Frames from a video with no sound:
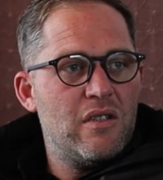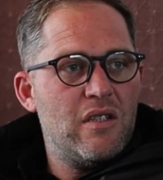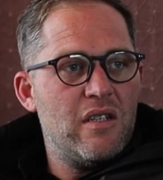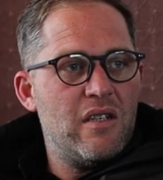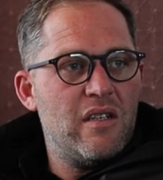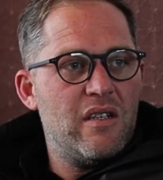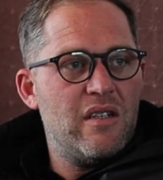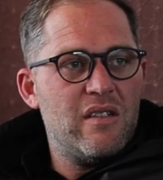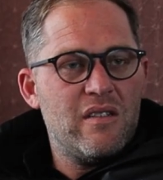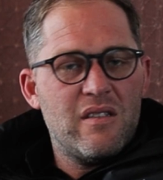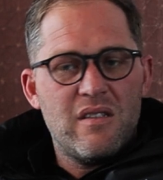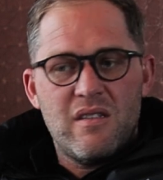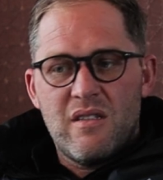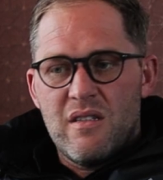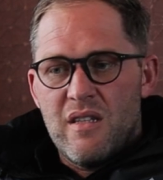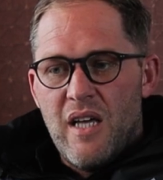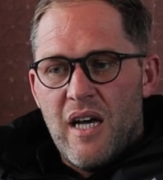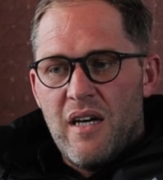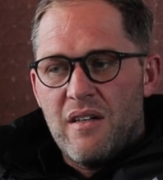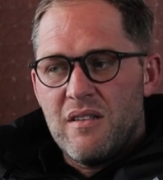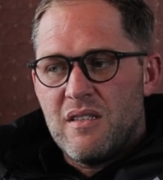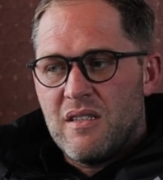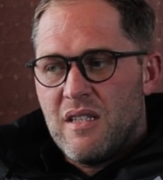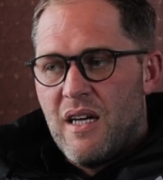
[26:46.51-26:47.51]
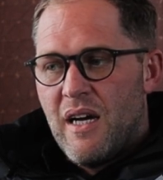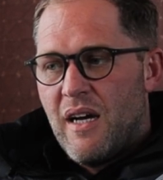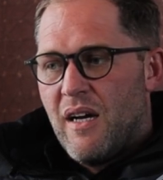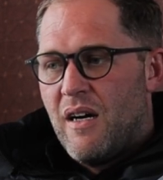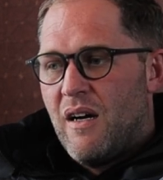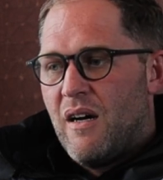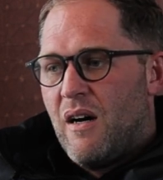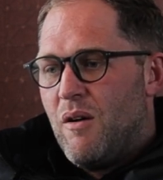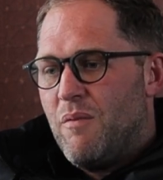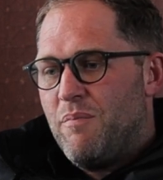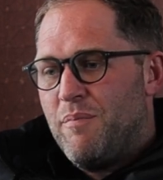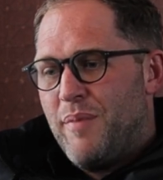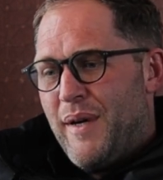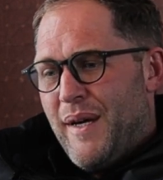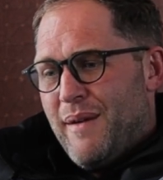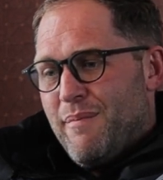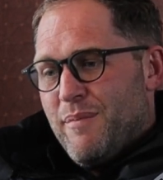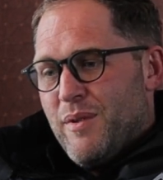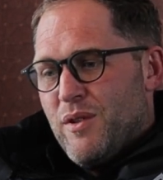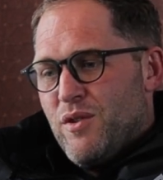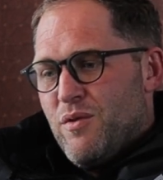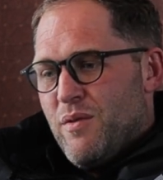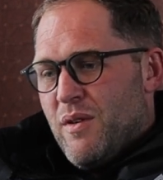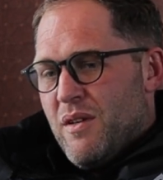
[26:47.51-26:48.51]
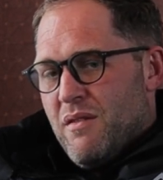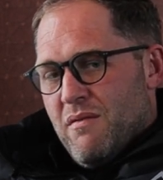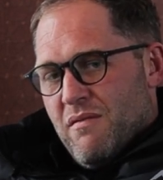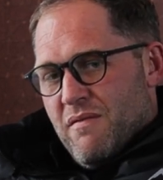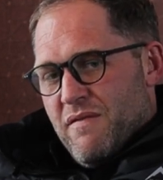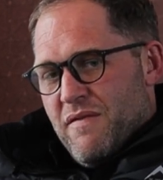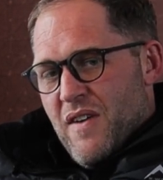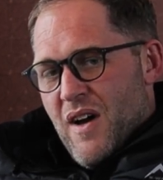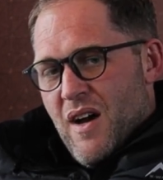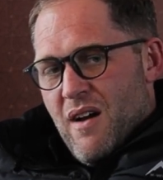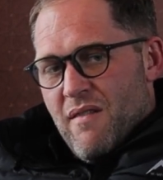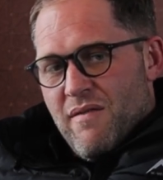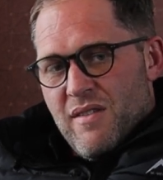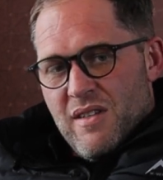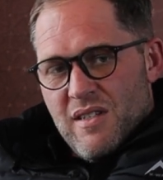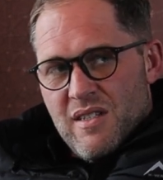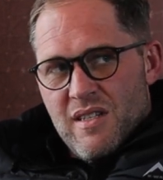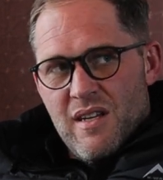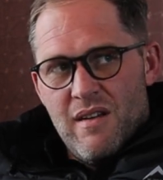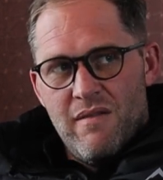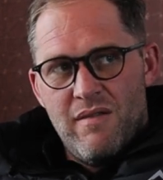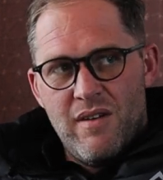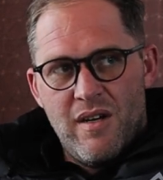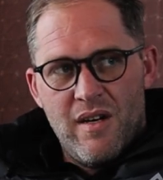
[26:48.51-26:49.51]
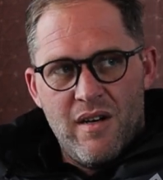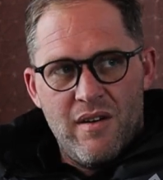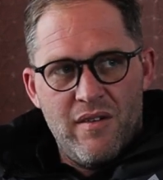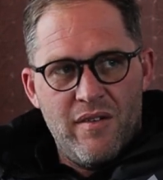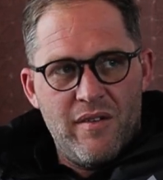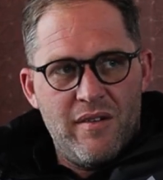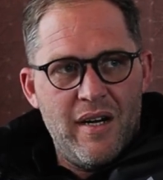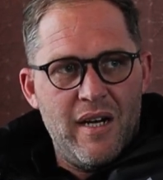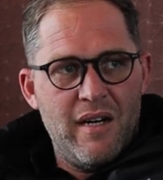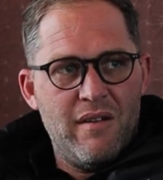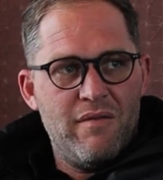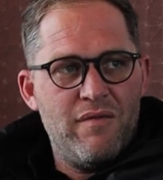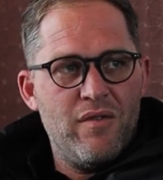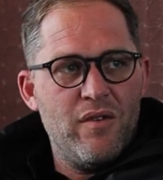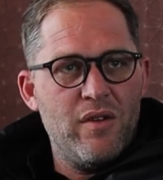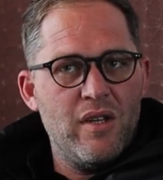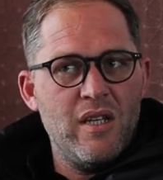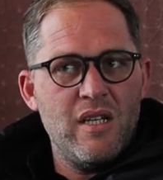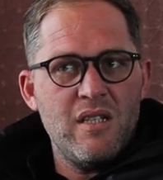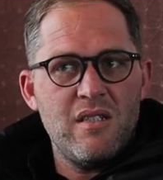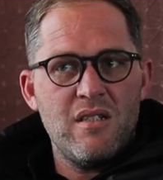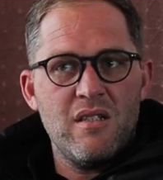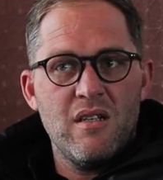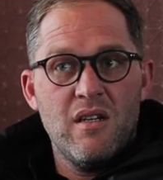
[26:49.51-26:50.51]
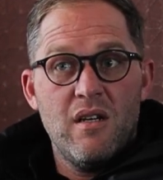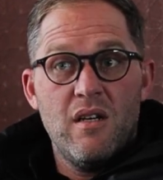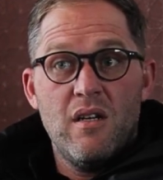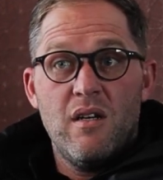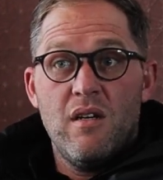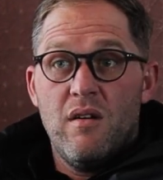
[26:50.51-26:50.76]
So they'll say, I'll pay between 500 and 700 rand for this.